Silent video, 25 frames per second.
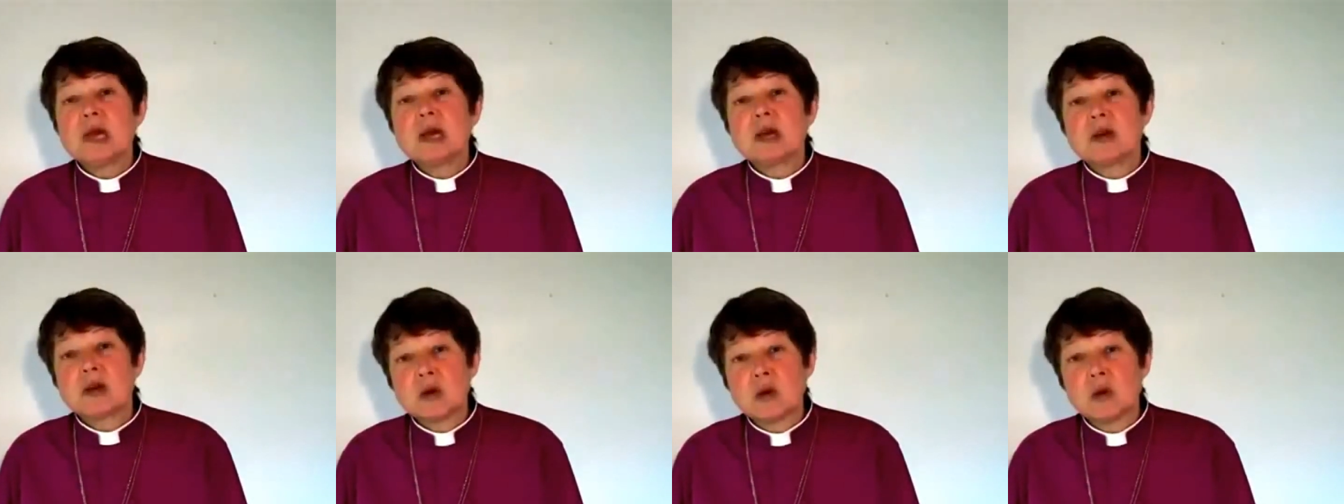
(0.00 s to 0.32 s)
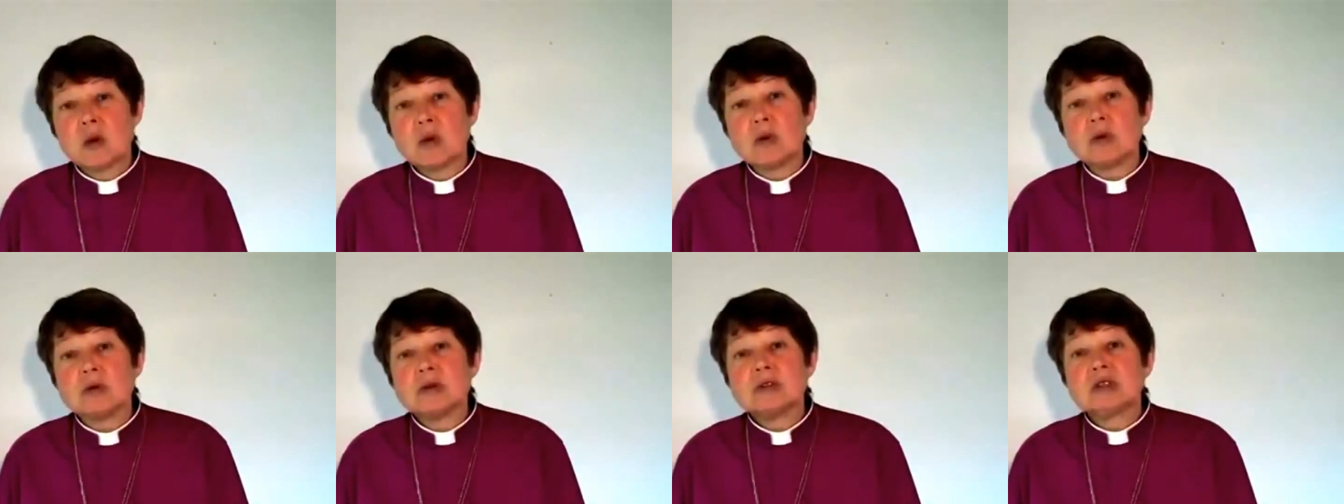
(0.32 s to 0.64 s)
we are
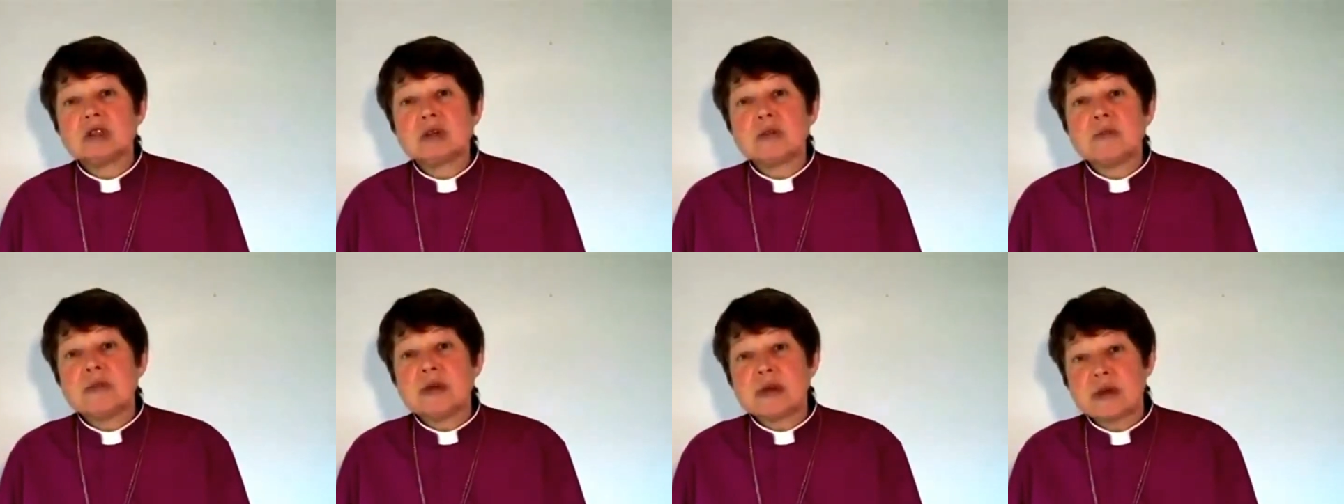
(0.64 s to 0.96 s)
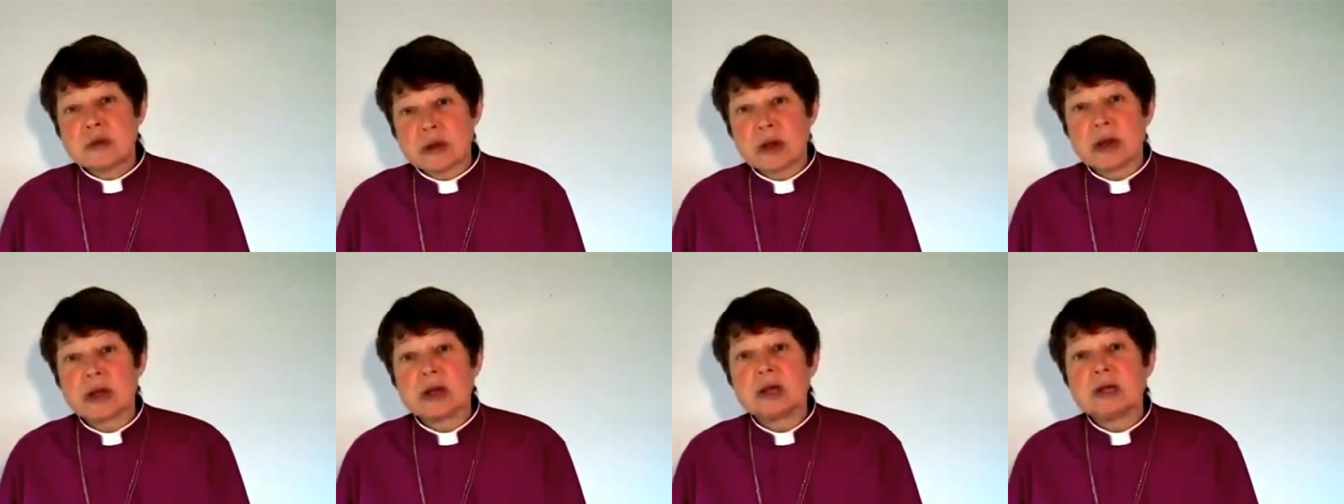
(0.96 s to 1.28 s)
called to
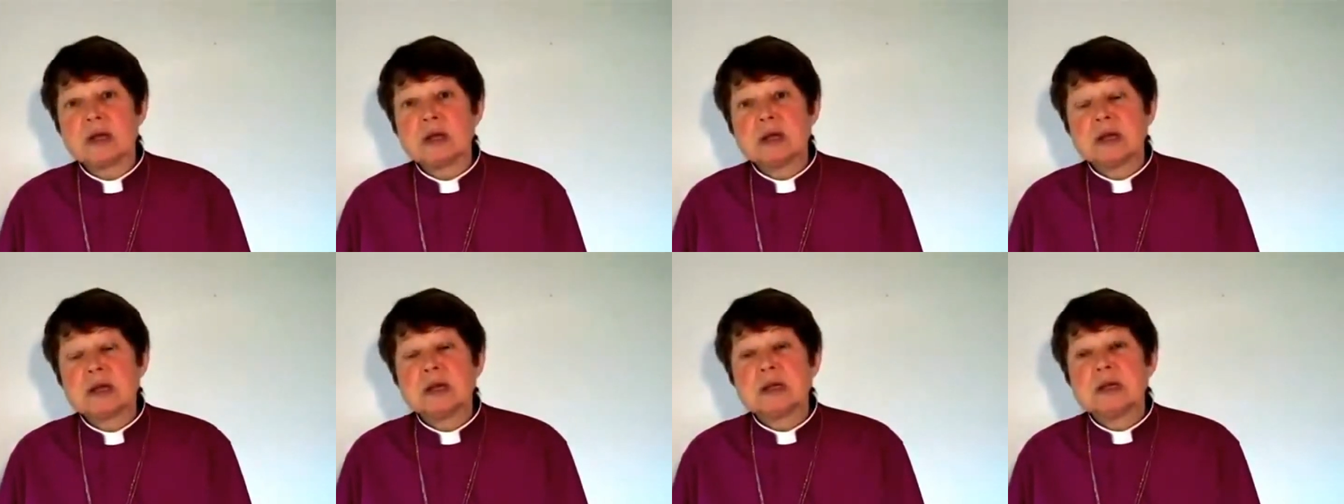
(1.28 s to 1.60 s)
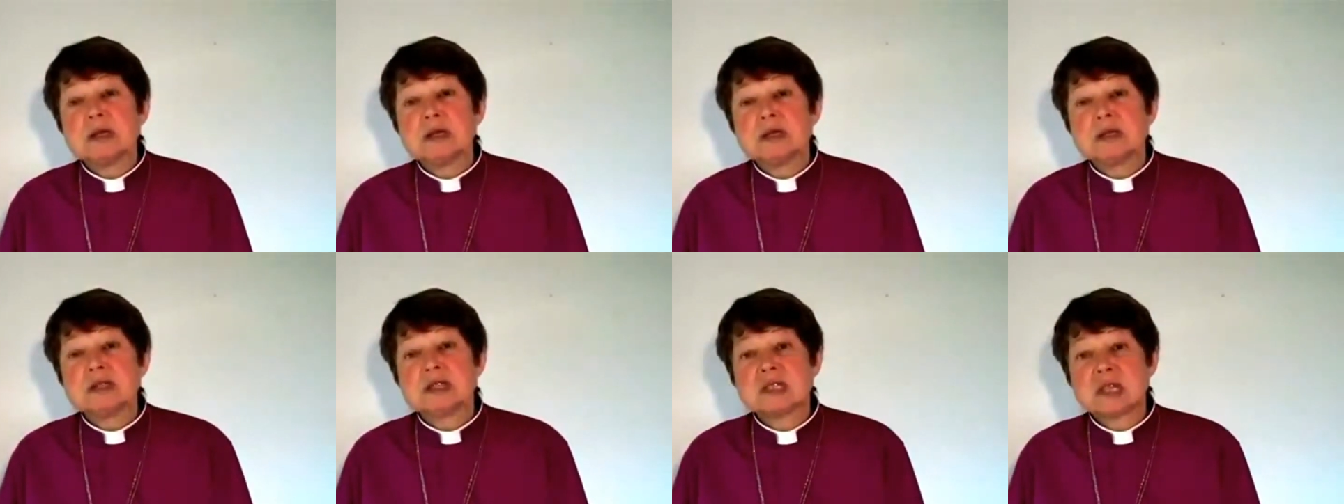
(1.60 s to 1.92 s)
mirror
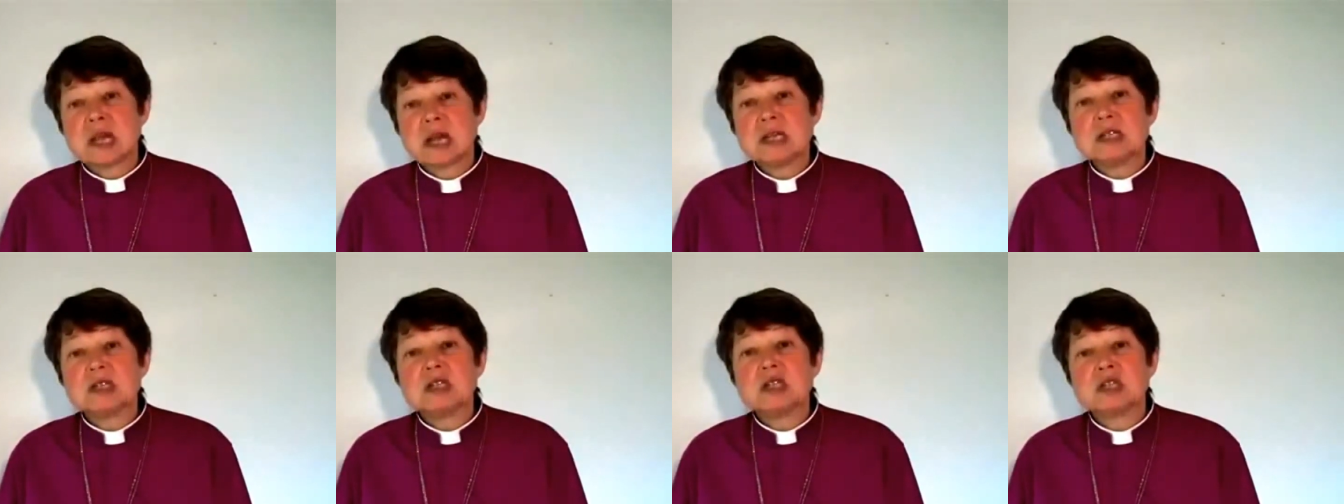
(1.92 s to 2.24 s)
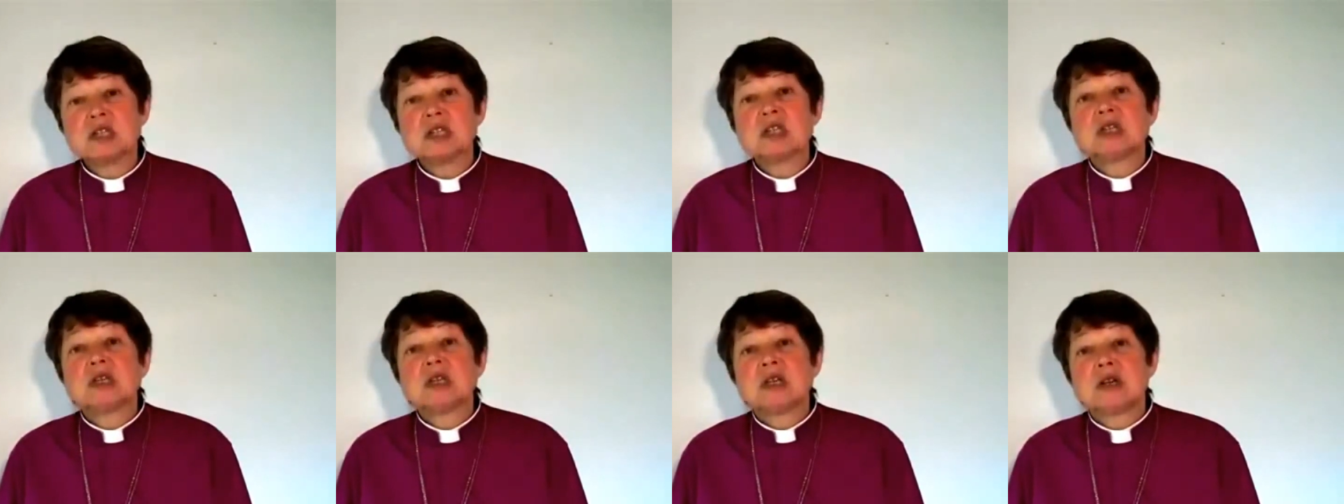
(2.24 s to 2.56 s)

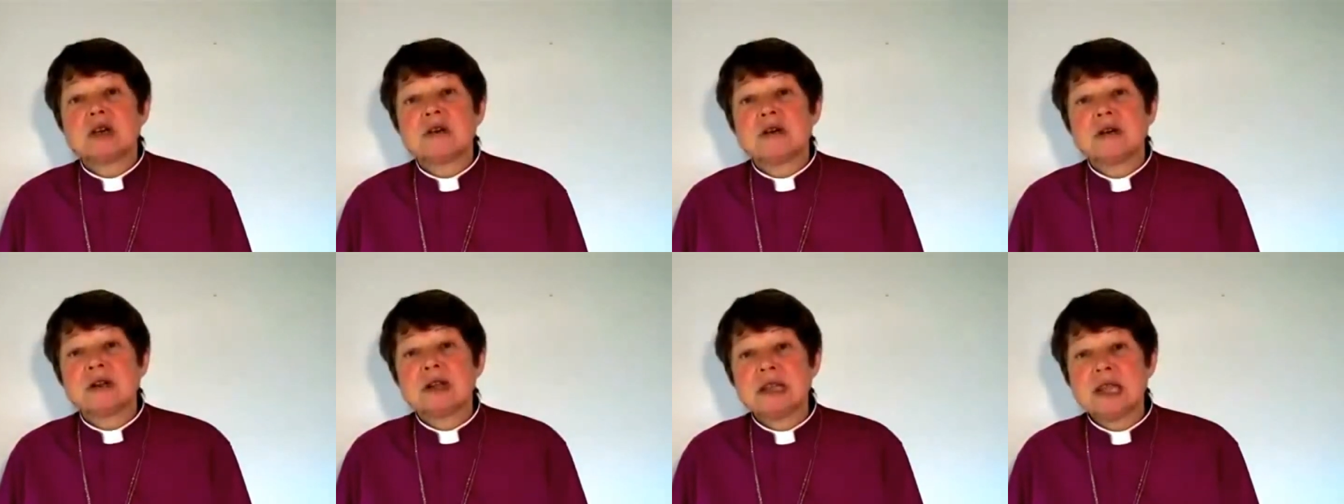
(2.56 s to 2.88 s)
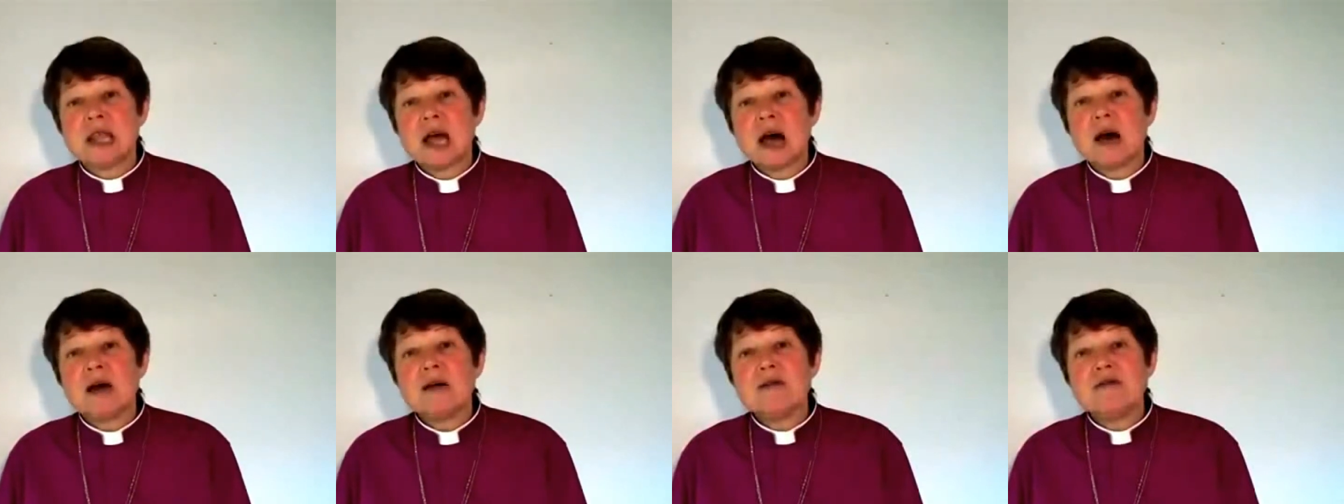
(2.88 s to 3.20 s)
such
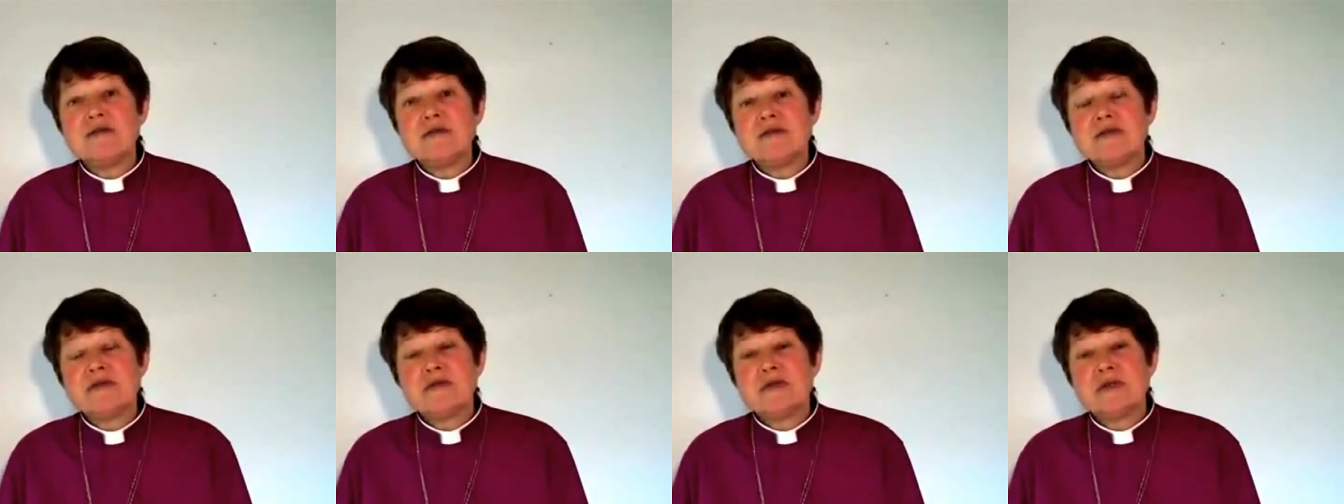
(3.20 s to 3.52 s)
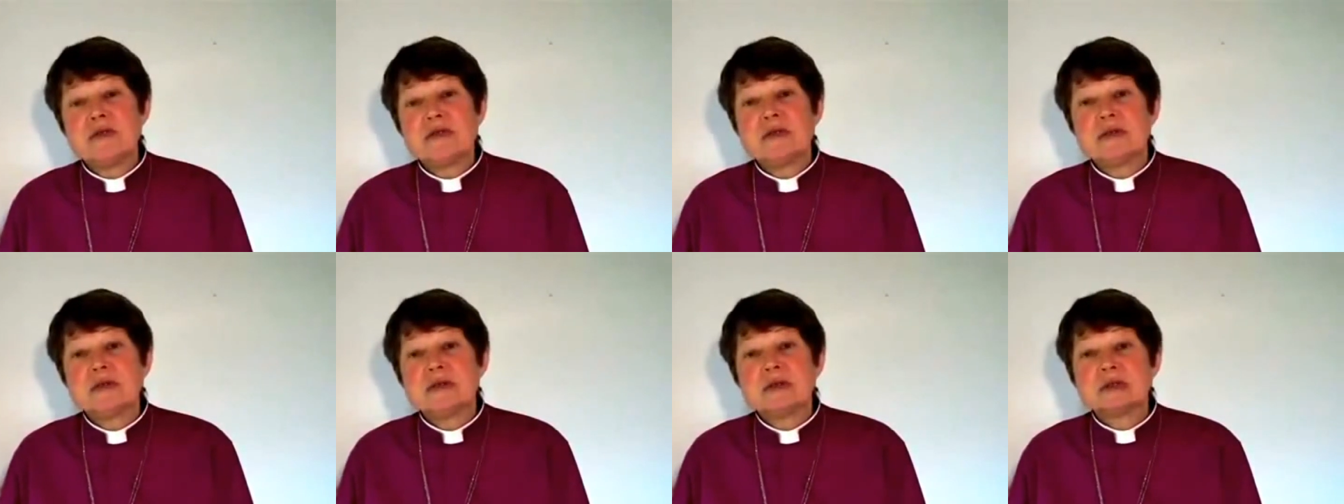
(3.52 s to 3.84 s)

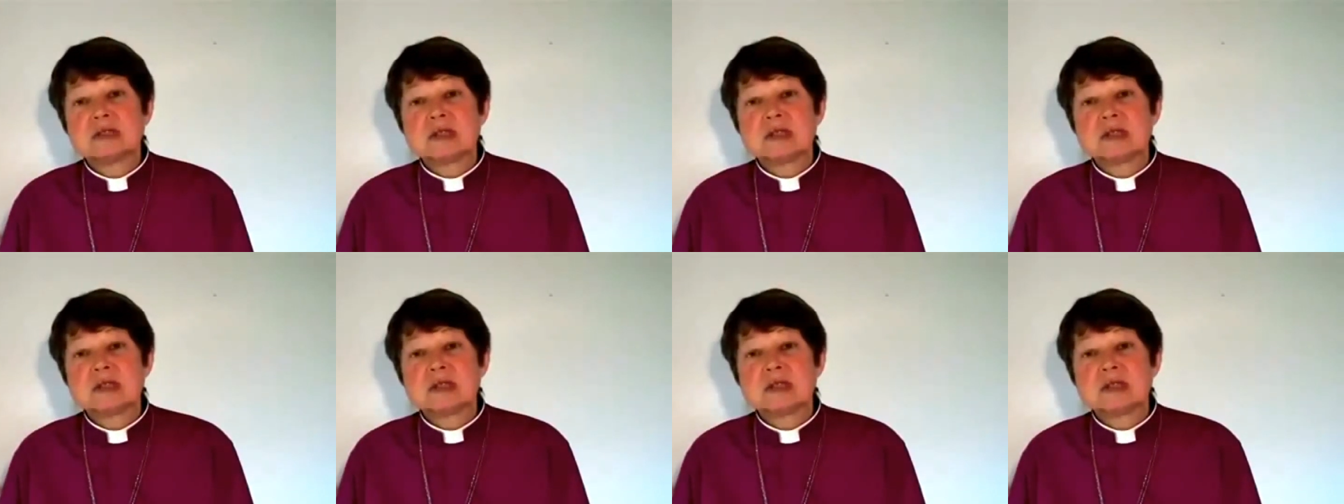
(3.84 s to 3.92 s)
love,